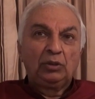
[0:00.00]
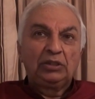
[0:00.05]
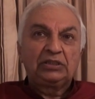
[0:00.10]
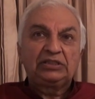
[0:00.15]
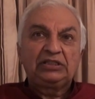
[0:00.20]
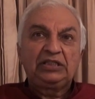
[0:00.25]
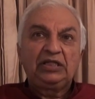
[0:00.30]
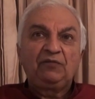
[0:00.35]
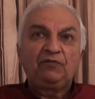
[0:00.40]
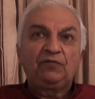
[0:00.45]
will
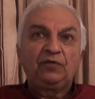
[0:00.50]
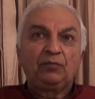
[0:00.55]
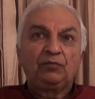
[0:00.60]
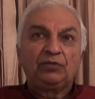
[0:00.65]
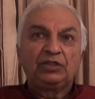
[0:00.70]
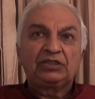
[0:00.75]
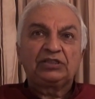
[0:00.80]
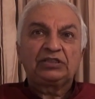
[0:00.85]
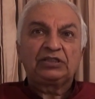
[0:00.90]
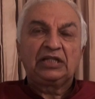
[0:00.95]
see
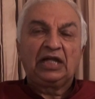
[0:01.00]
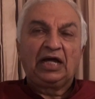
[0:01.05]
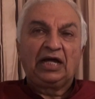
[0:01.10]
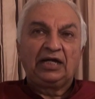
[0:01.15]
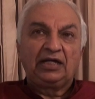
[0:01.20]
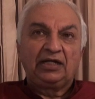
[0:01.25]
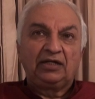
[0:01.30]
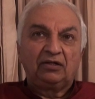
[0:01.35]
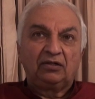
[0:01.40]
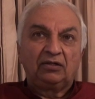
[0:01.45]
from this
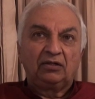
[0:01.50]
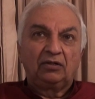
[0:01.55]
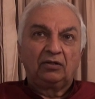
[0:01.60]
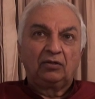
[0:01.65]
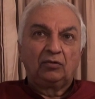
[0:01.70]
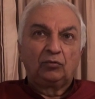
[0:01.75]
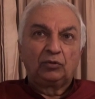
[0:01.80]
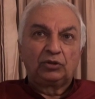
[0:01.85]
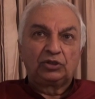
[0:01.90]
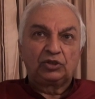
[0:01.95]
slide,
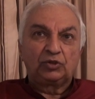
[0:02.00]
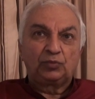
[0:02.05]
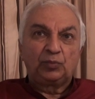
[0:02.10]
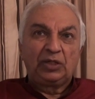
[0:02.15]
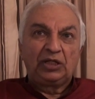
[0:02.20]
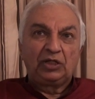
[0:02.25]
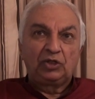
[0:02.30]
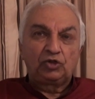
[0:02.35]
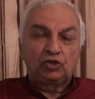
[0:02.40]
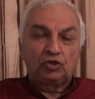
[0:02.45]
which is being